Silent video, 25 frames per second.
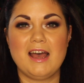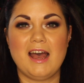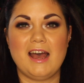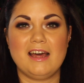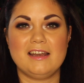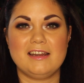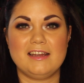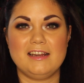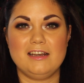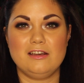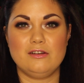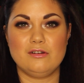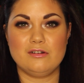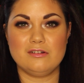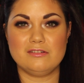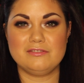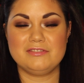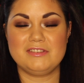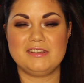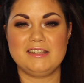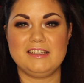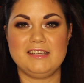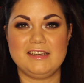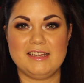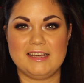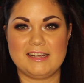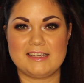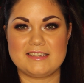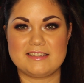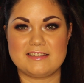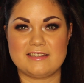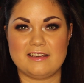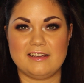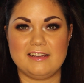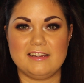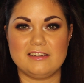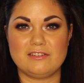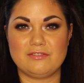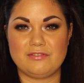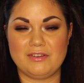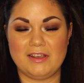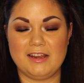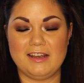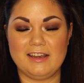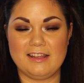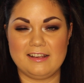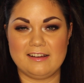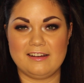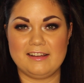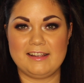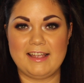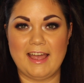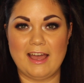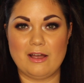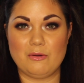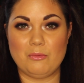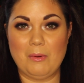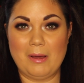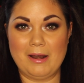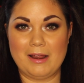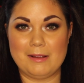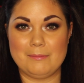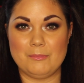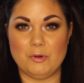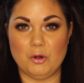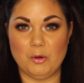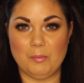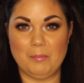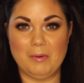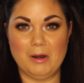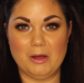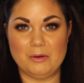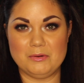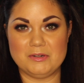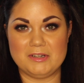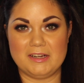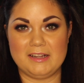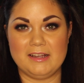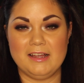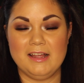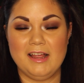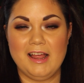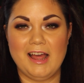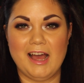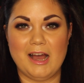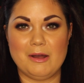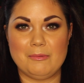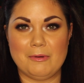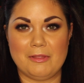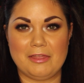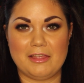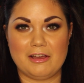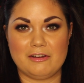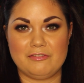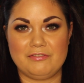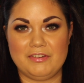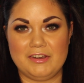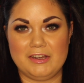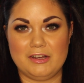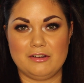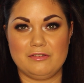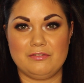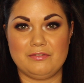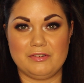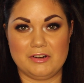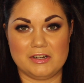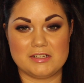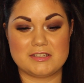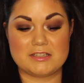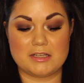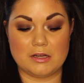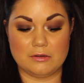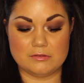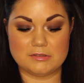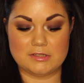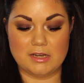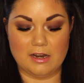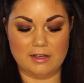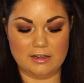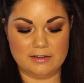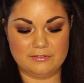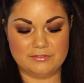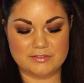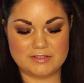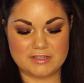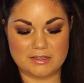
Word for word: and I love the excited feeling I get when I'm uploading and when that video first goes live.